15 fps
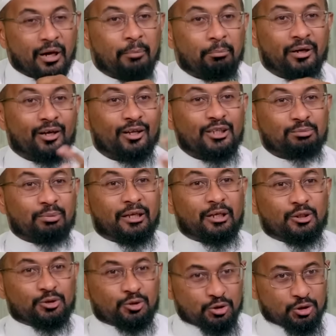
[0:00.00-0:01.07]
But Allah's
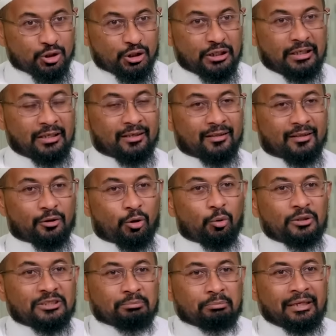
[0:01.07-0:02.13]
plan is usually, they're
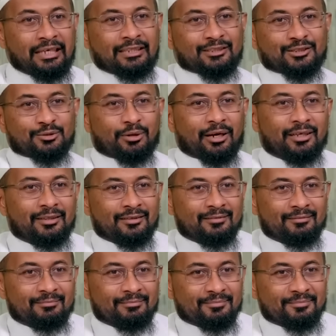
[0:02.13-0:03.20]
always means, right?
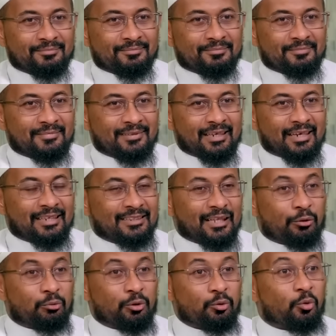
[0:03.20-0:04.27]
Yeah, and
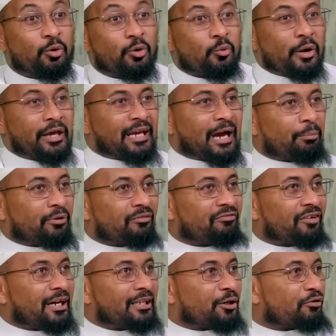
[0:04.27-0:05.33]
like we won't wake up and
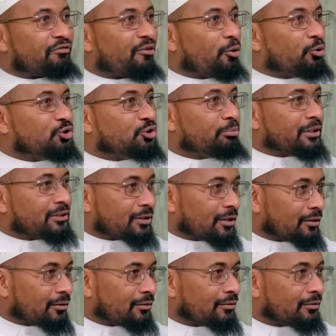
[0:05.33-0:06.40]
find our phones
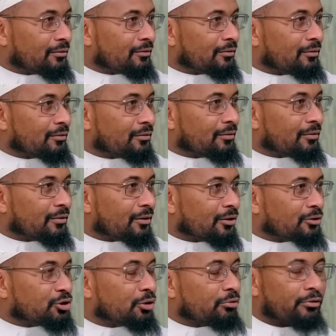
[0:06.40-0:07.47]
missing.
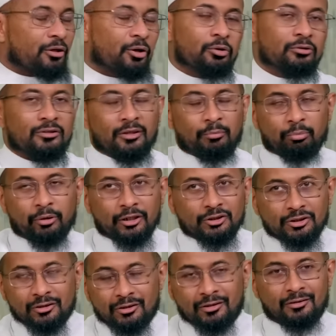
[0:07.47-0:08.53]
Our children going to
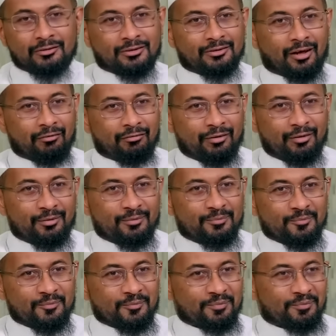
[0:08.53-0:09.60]
depression and stuff.
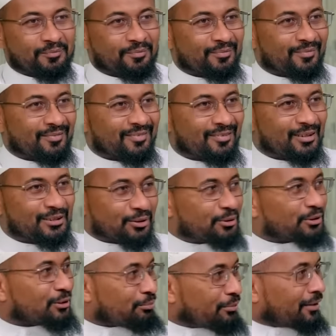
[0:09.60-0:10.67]
There's
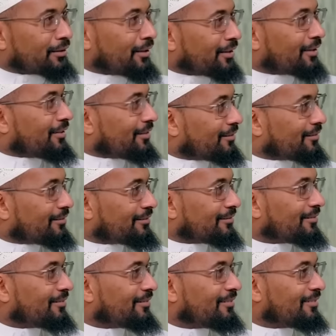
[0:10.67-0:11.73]
always something like,
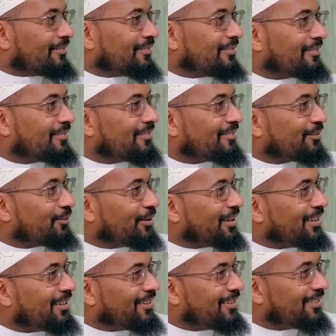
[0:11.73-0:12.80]

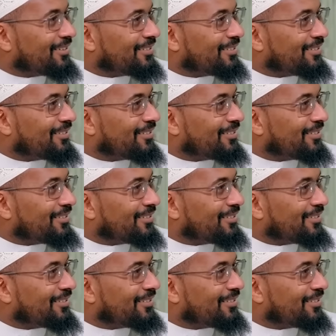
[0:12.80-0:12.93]
what?